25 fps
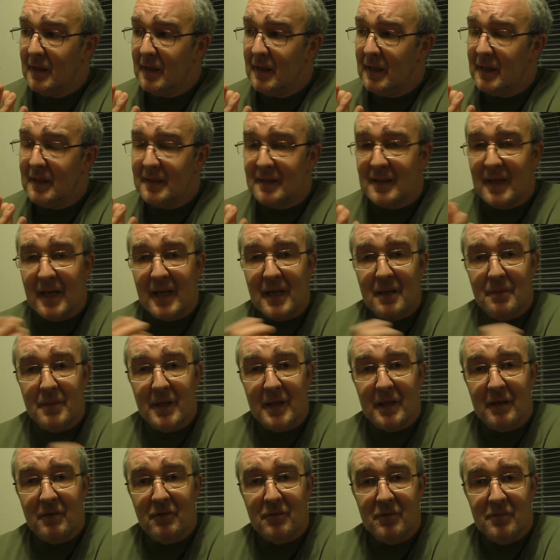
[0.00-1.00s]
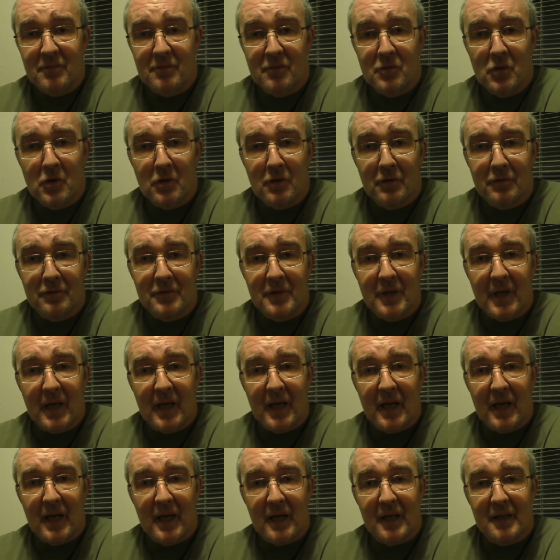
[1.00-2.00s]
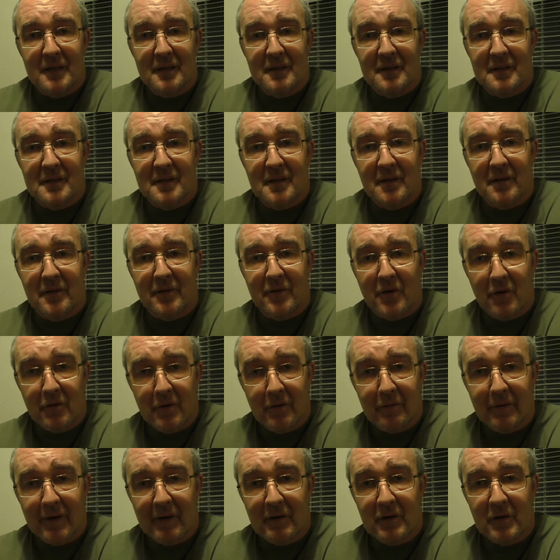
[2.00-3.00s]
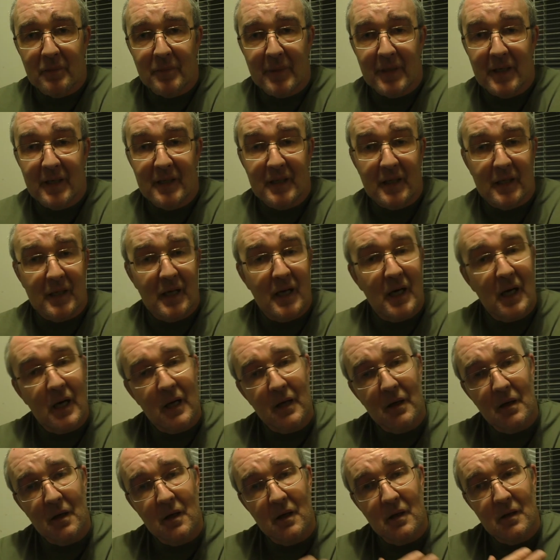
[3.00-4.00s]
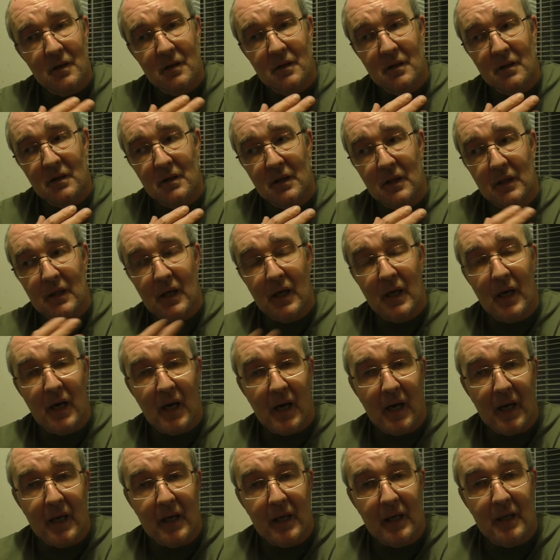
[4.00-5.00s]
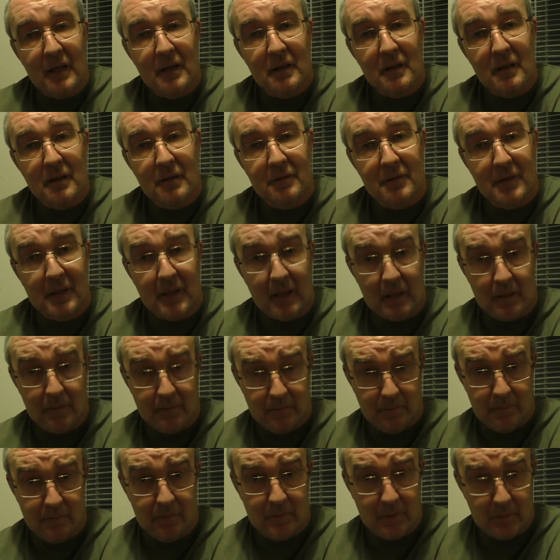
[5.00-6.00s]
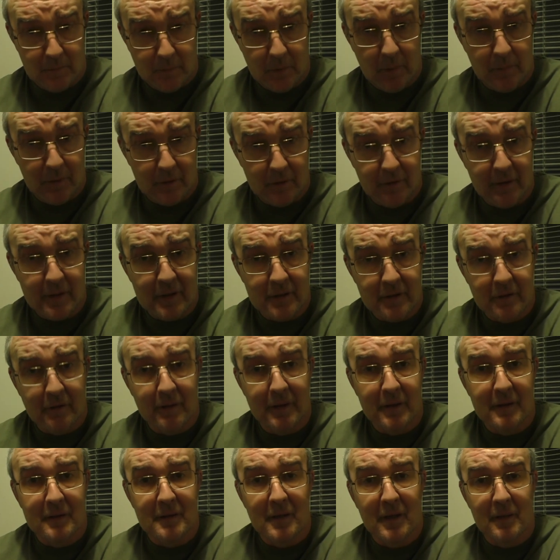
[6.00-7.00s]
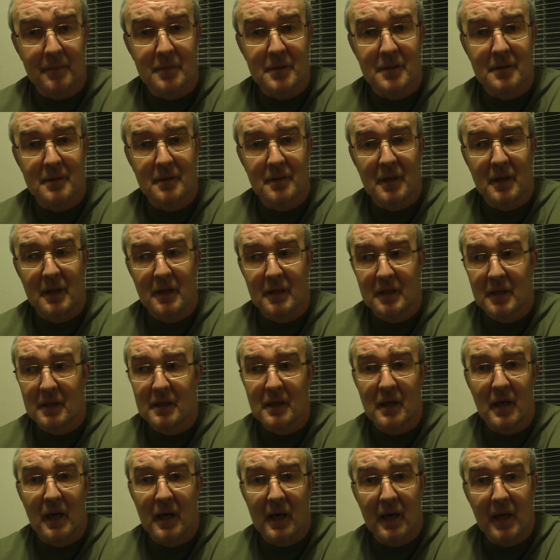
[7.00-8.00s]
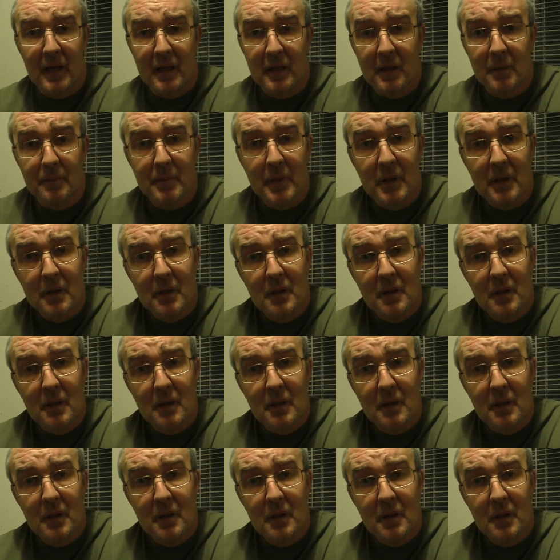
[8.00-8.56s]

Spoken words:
it's getting a bit rough and thrown around a bit, and you can't iron it. If you get the proper green screen types, you can't iron them